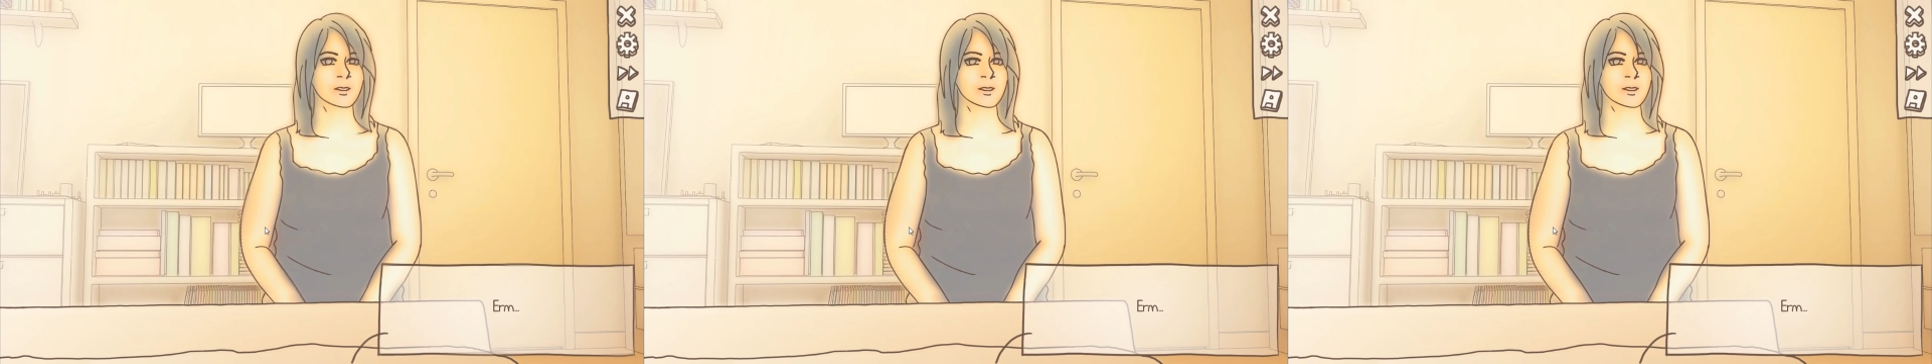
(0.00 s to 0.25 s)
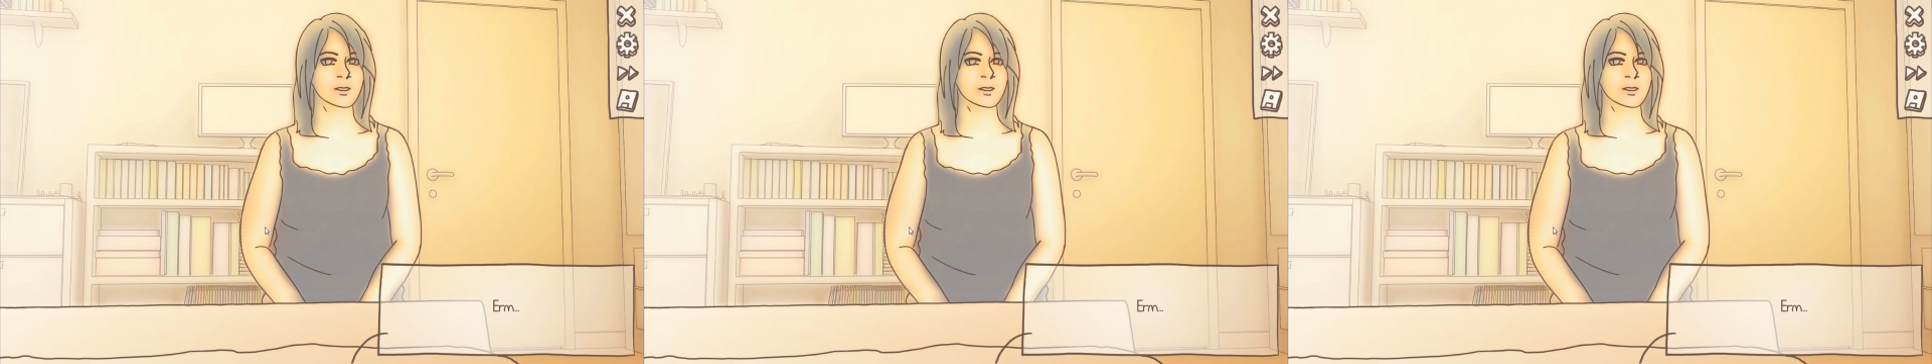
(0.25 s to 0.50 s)

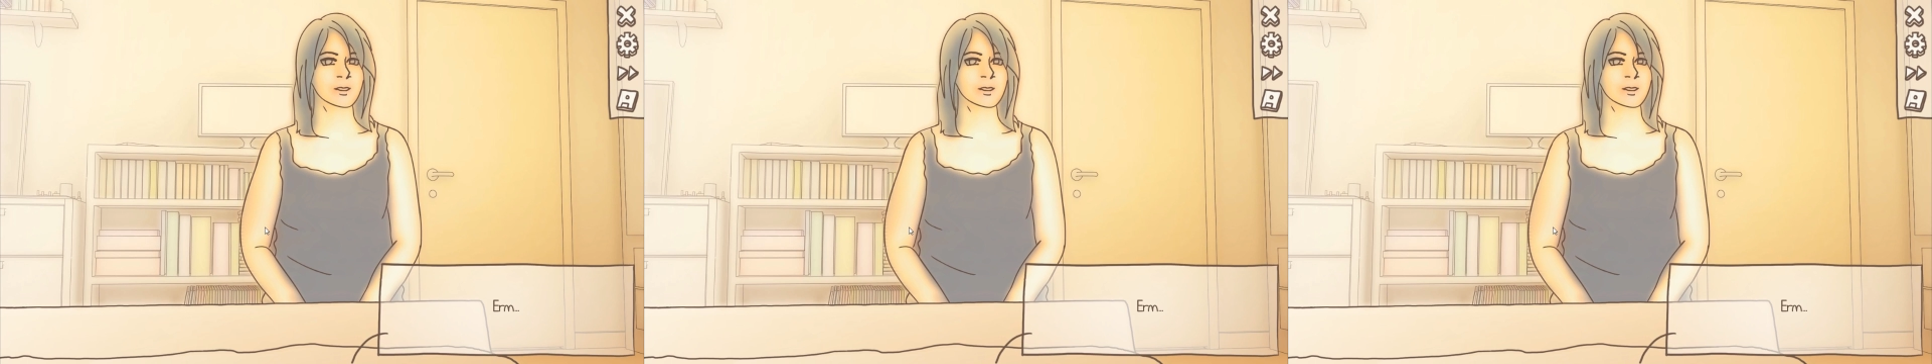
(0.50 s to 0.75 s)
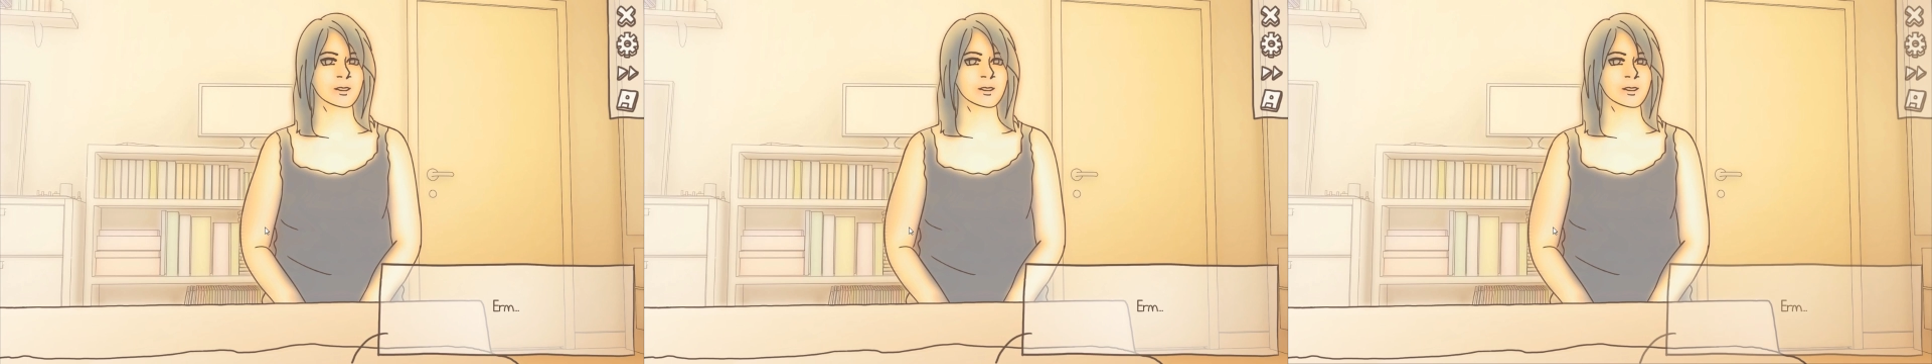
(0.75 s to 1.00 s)

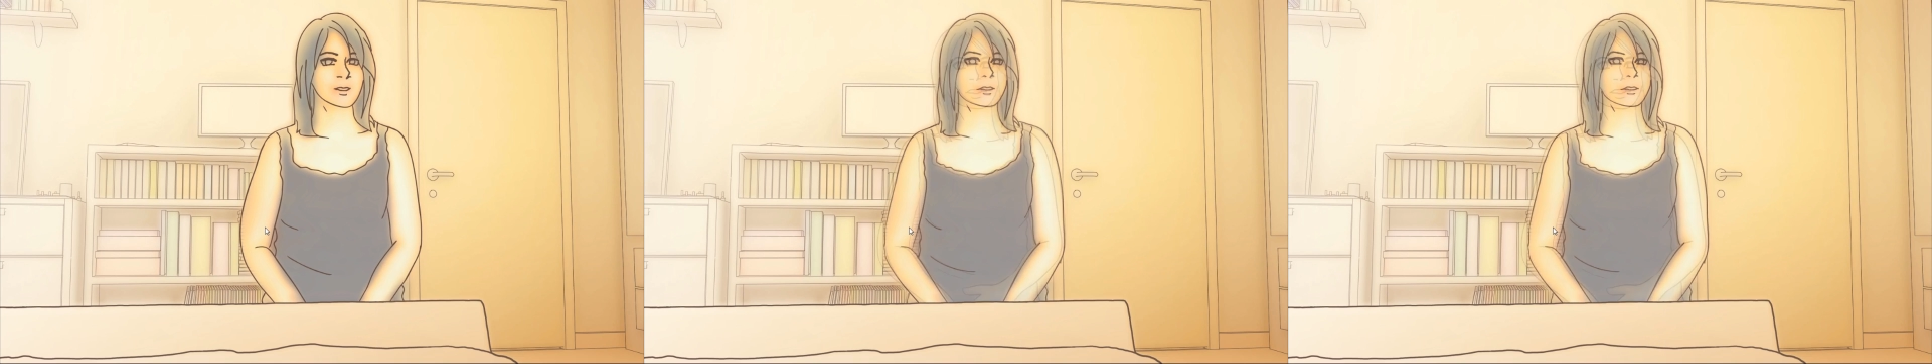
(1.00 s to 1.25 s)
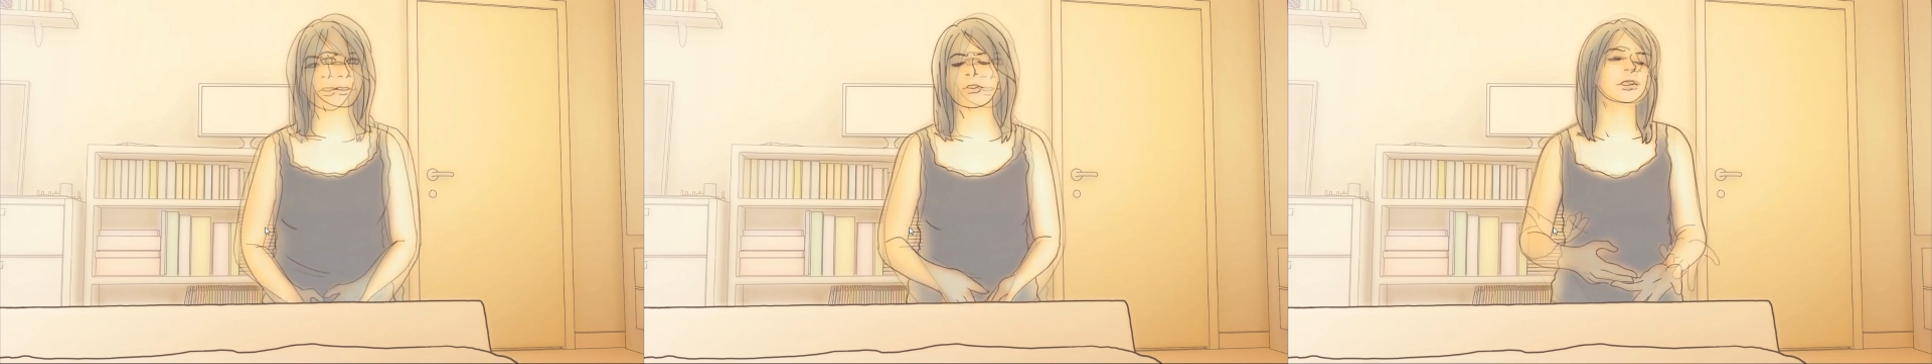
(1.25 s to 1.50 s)
Oh, mate,
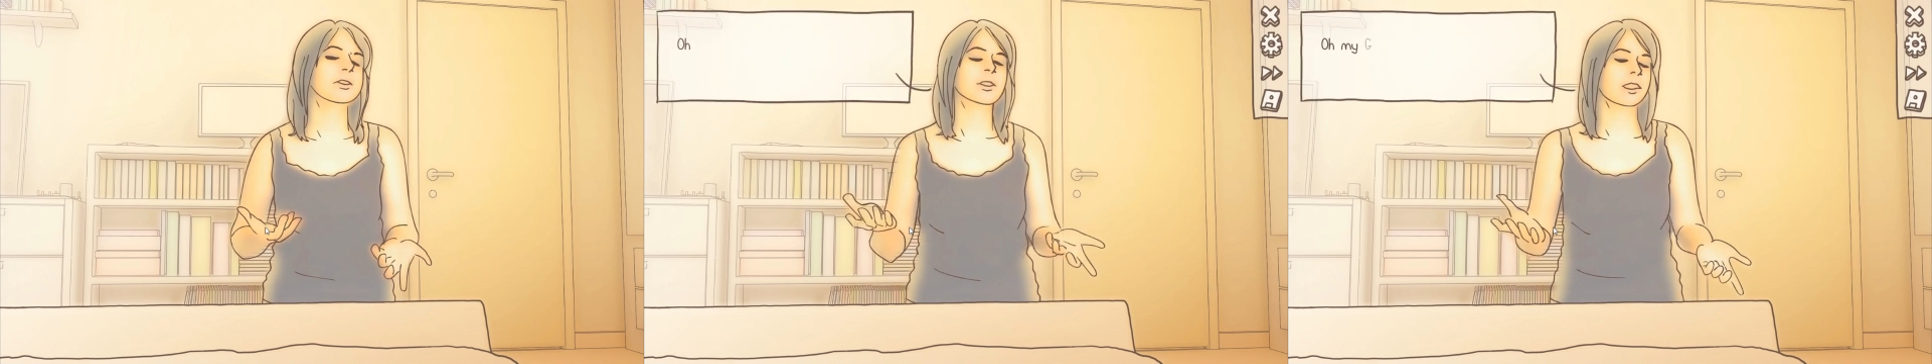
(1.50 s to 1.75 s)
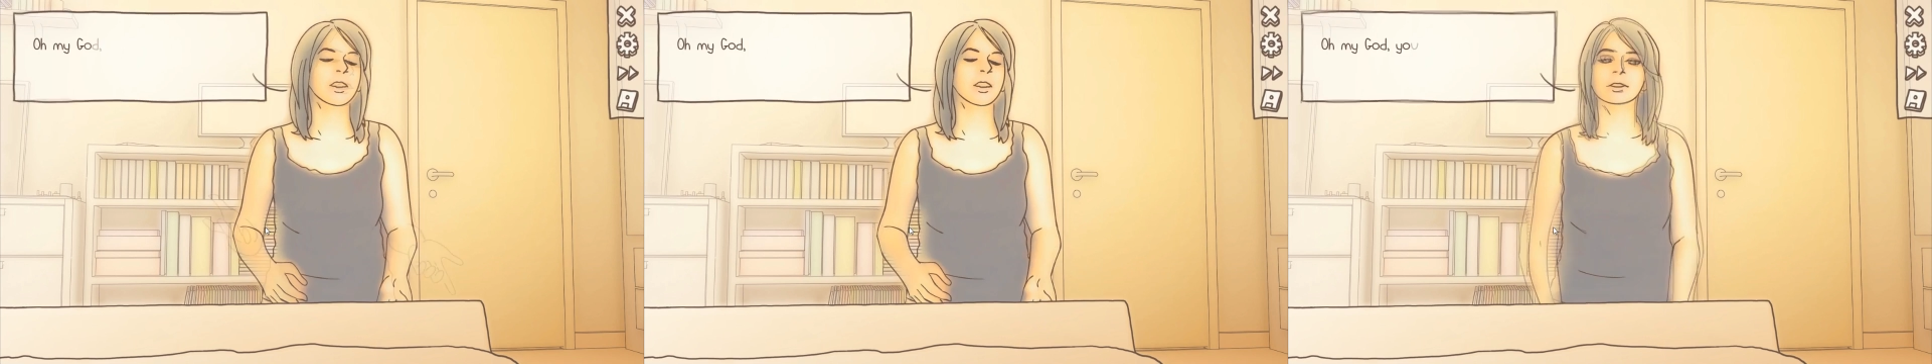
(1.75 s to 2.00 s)
we
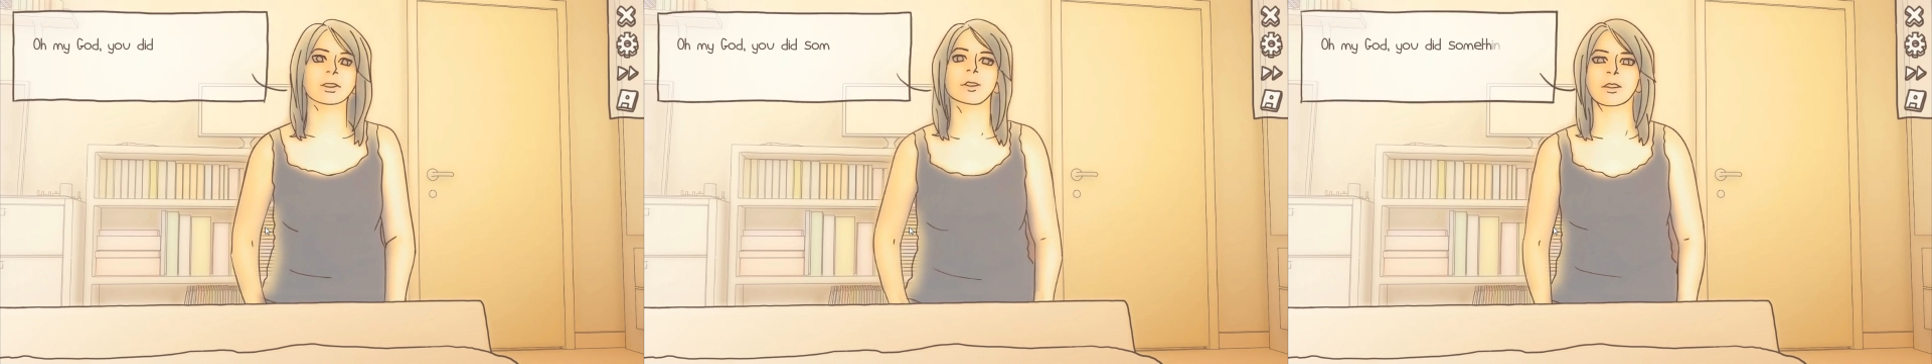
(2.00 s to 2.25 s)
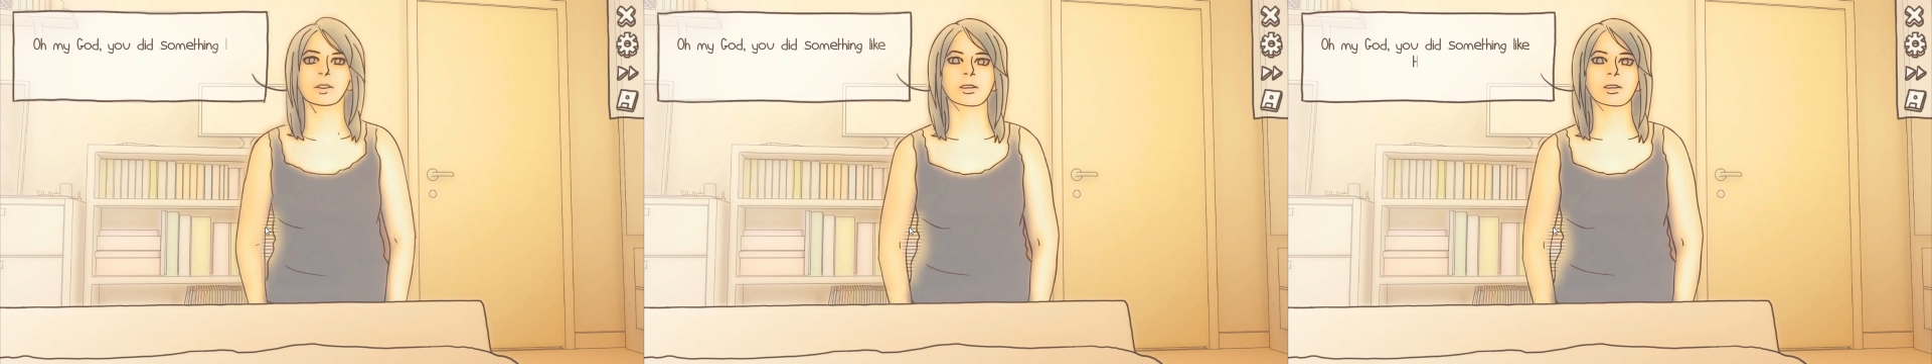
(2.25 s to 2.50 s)
shouldn't
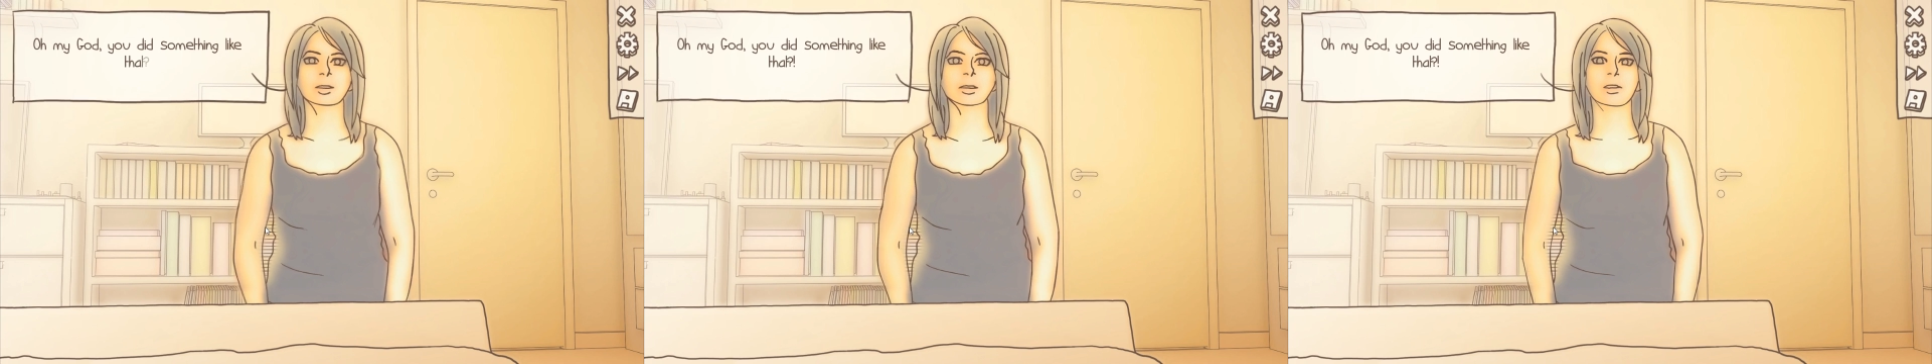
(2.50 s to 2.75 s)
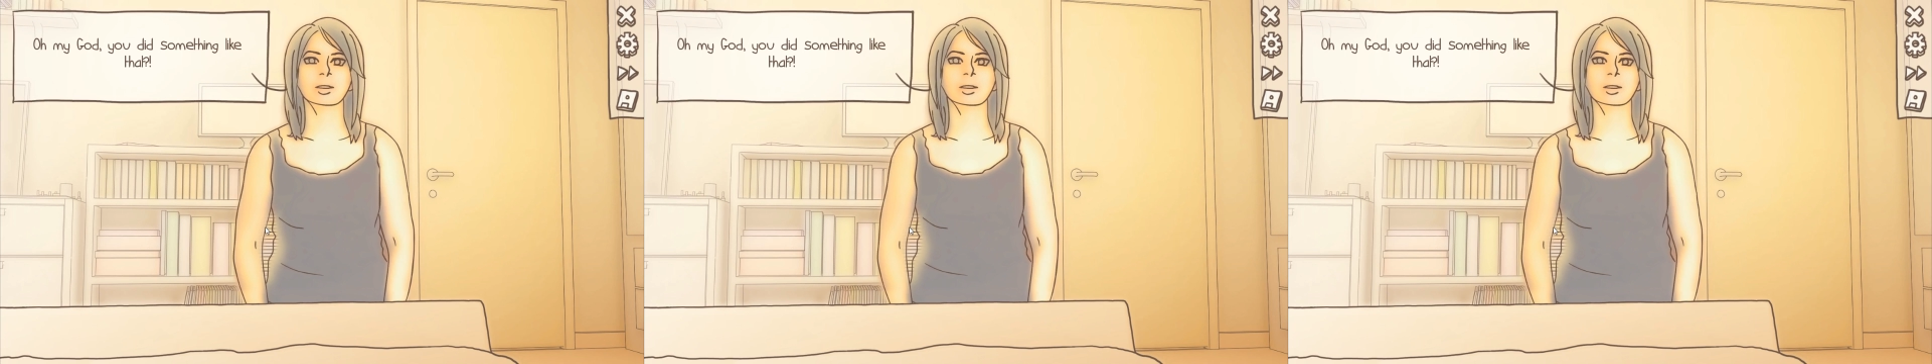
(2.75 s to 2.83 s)
ever have.